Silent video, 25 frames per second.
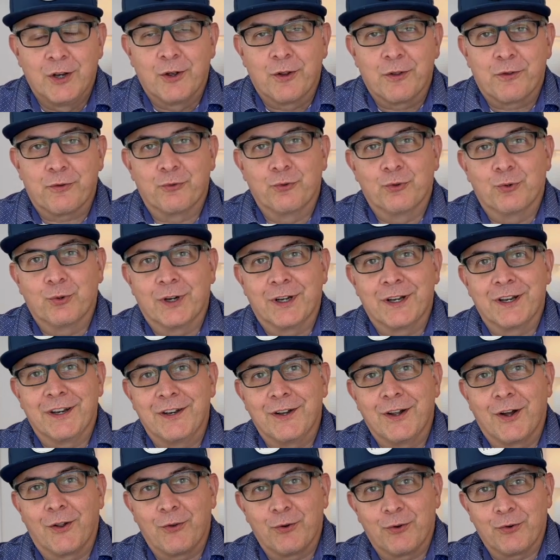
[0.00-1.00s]
through
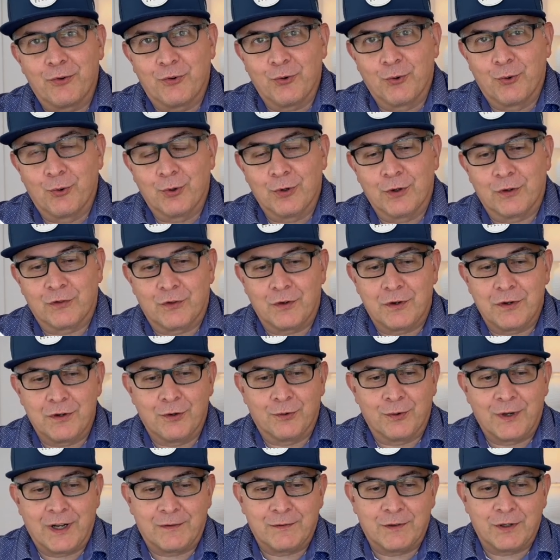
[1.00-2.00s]
another door so you
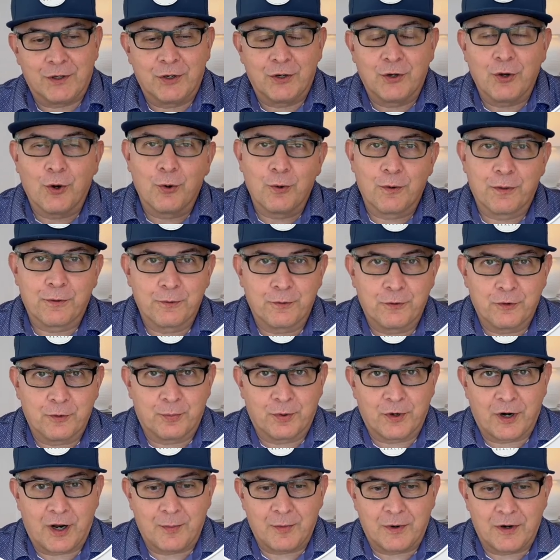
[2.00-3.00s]
don't have to go through the
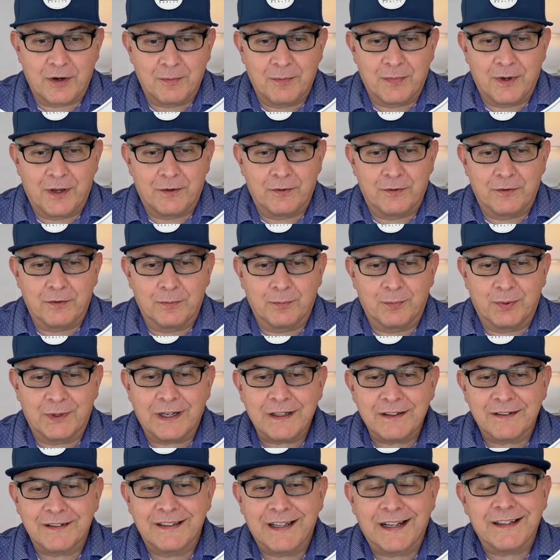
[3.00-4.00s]
primary bedroom,
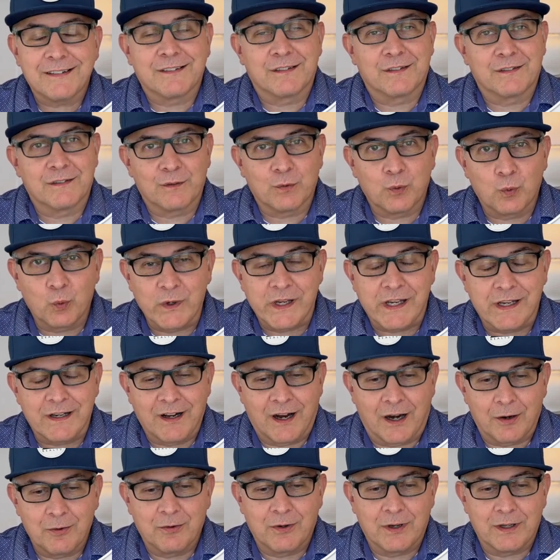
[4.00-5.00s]
but that's sweet.
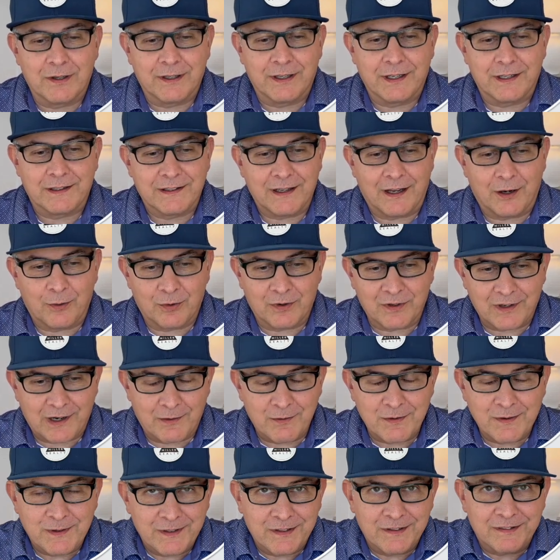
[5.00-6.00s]
I really like that, where
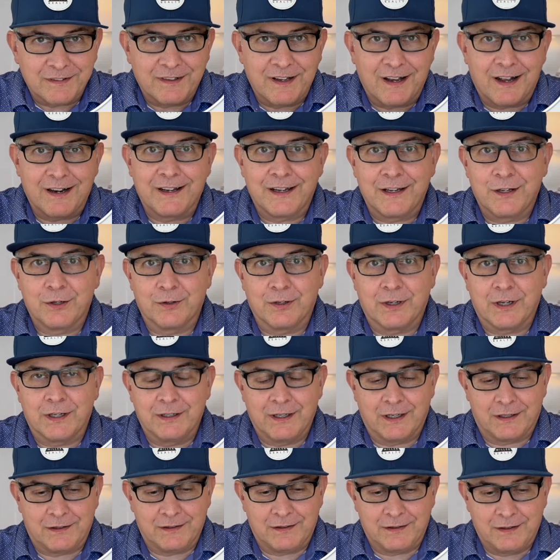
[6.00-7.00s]
everything is kind of
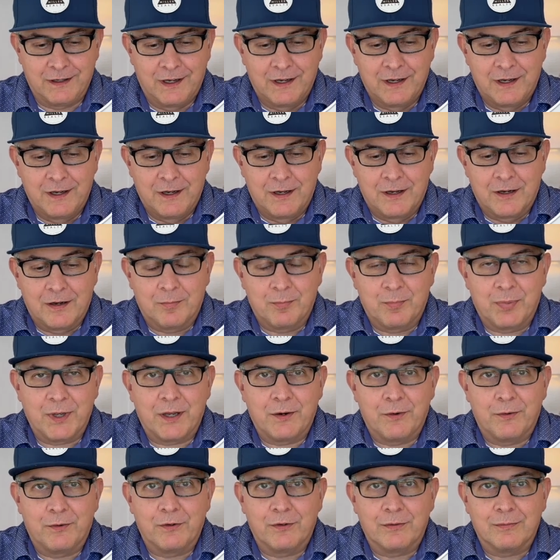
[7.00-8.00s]
interconnected.
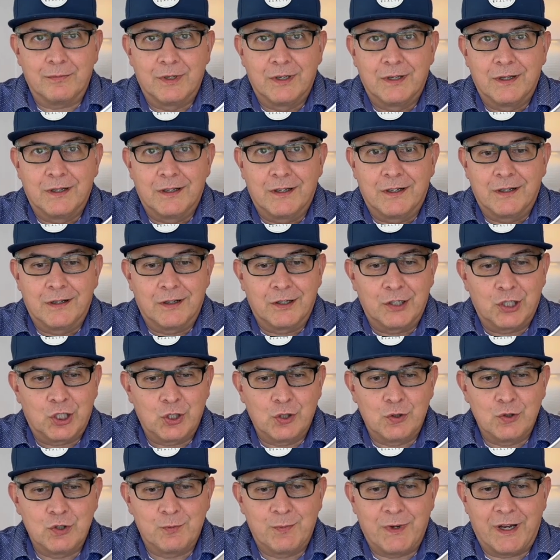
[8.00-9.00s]
Bedroom,
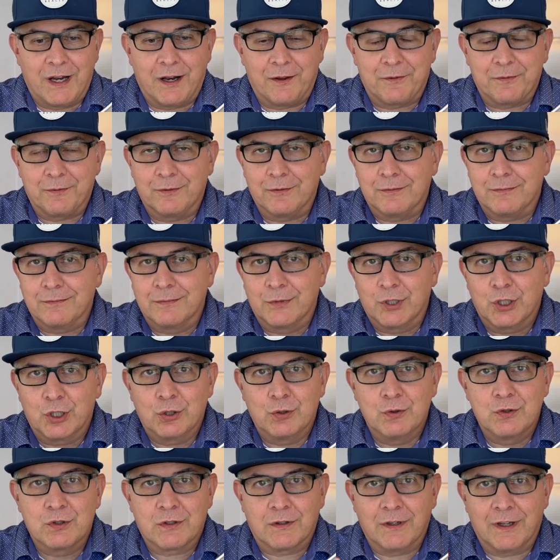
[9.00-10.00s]
huge bathroom,
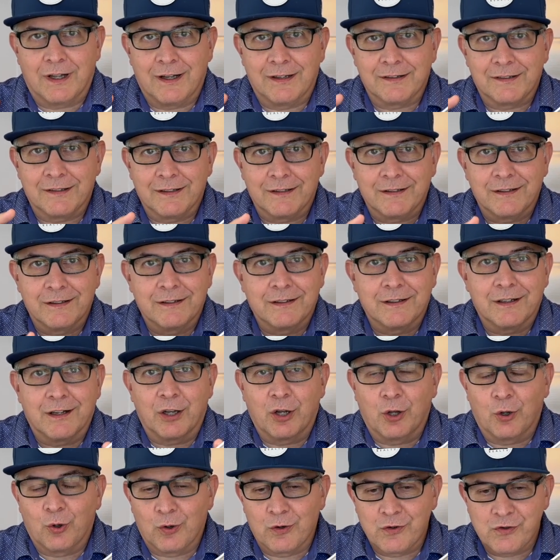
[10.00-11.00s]
huge closet,
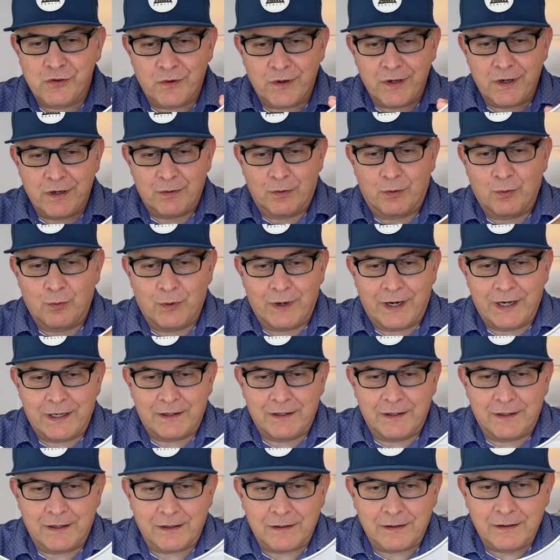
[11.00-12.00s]
laundry right
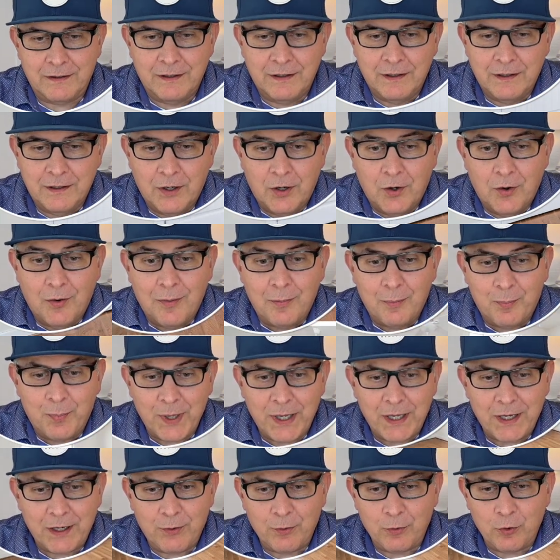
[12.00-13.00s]
there.
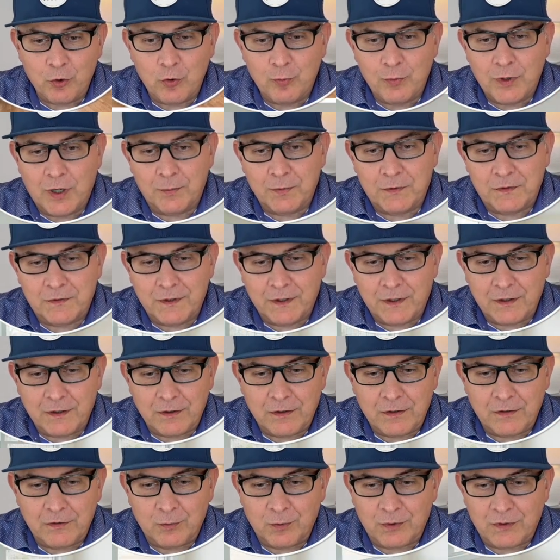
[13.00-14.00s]
Big room
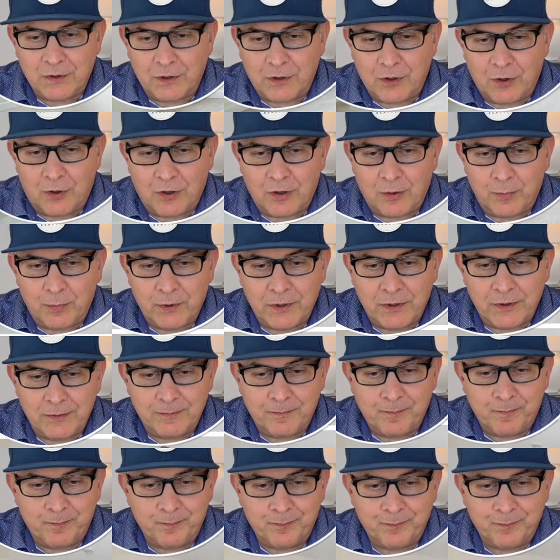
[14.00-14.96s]
upstairs with a carpet.